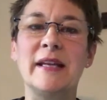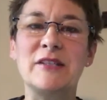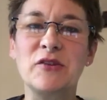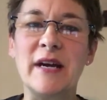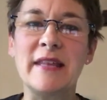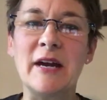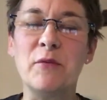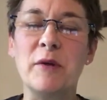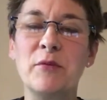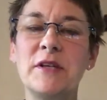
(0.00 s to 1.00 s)
try that
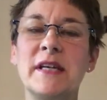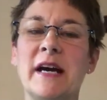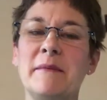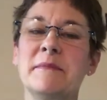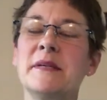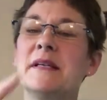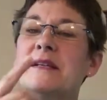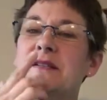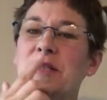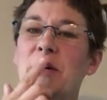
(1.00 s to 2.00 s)
one more time.
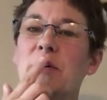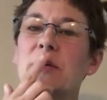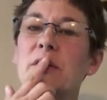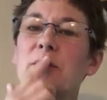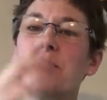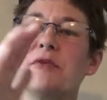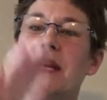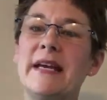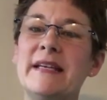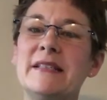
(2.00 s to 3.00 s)
So
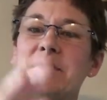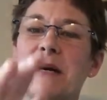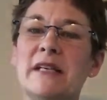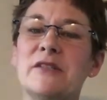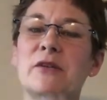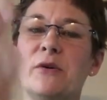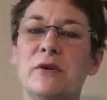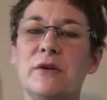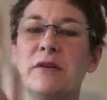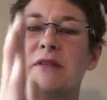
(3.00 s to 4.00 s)
praise my
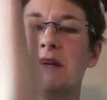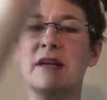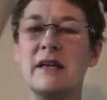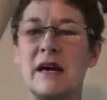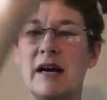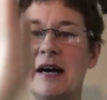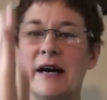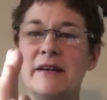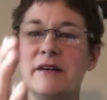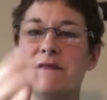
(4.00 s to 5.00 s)
soul, the
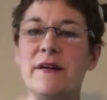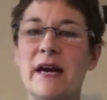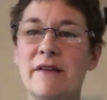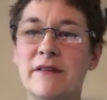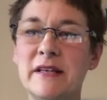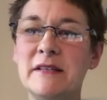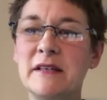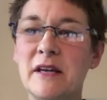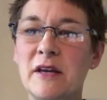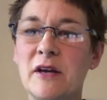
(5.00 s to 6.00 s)
God of heaven.
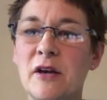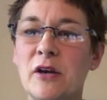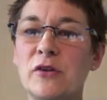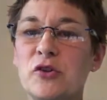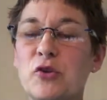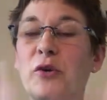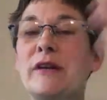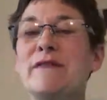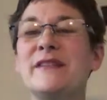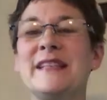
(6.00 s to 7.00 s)

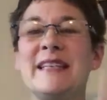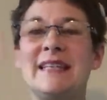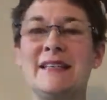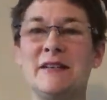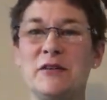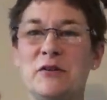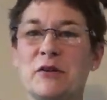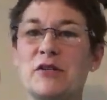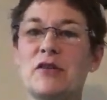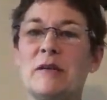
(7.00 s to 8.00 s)
Joyfully
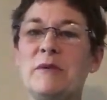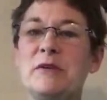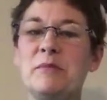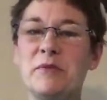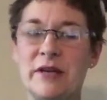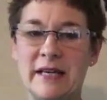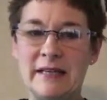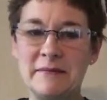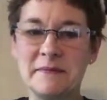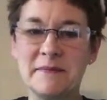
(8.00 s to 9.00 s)
your tribute bring.